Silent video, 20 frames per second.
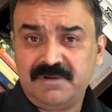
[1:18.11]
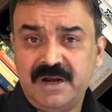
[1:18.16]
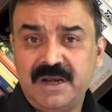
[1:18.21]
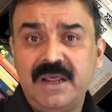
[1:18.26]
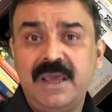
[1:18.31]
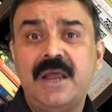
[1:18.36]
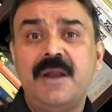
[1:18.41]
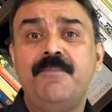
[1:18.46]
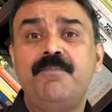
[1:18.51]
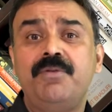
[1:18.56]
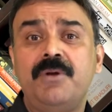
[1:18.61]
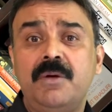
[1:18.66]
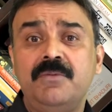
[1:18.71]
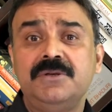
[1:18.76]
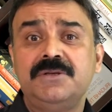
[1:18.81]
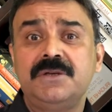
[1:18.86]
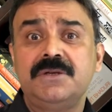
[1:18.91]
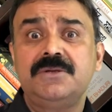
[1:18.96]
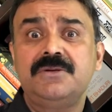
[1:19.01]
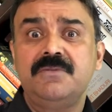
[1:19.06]
reading and
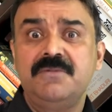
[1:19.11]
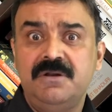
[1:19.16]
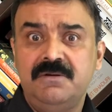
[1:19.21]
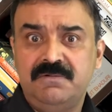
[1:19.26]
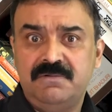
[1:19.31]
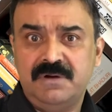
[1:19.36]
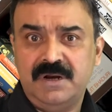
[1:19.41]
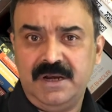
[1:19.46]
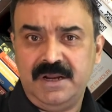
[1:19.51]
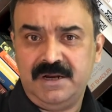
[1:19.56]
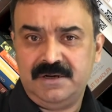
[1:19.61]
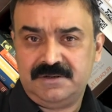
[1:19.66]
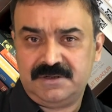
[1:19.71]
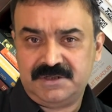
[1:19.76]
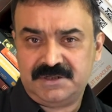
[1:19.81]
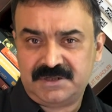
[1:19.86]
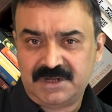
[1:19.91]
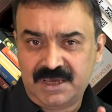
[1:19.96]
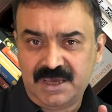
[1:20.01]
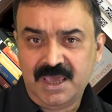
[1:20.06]
promises to be really
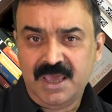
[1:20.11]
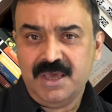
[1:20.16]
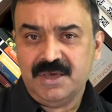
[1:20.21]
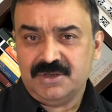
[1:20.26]
interesting.